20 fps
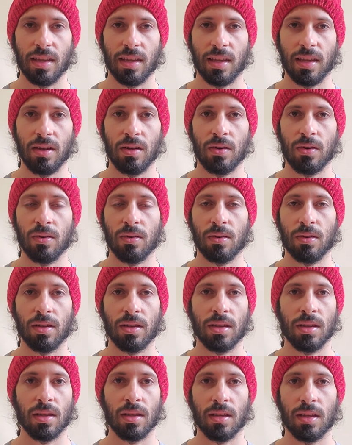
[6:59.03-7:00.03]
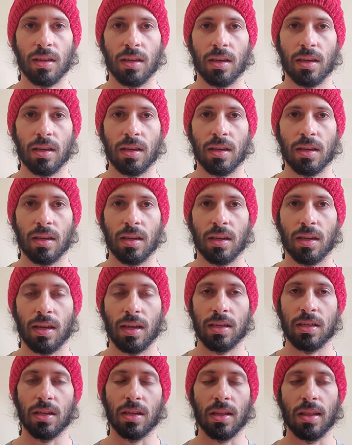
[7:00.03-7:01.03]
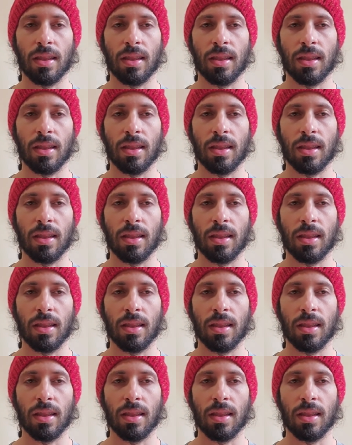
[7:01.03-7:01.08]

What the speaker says: You don't get to